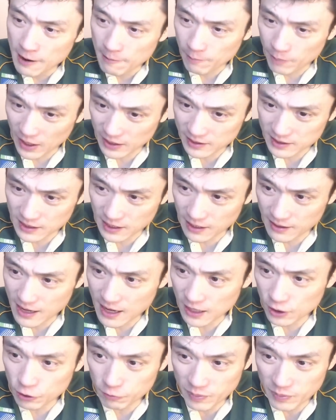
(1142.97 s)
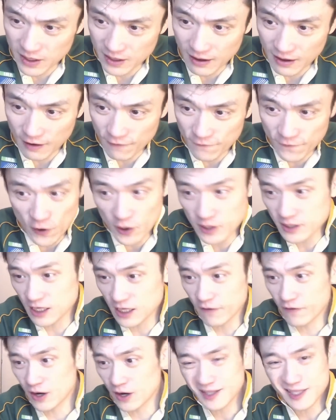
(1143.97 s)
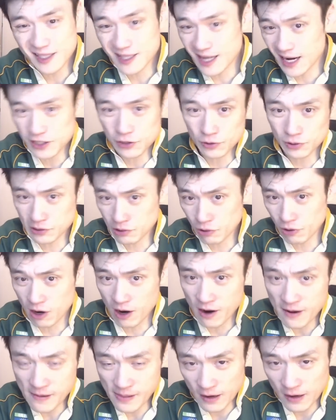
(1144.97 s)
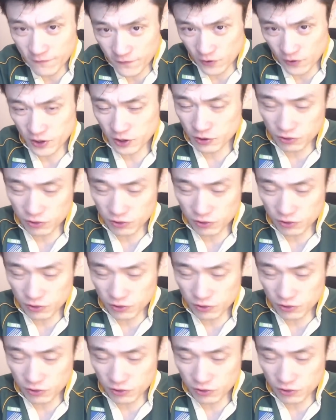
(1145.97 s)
but there'll be a first ever international tour for the